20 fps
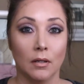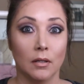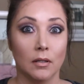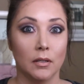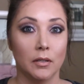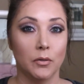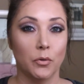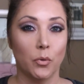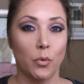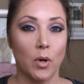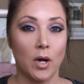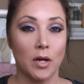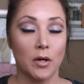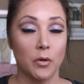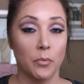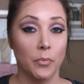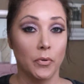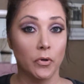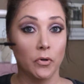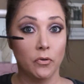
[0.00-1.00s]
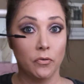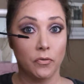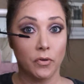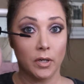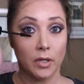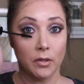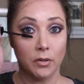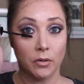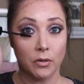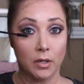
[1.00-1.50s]
A little waterproof
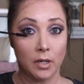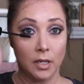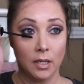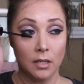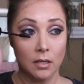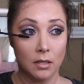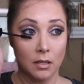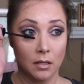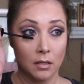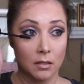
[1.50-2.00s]
underneath.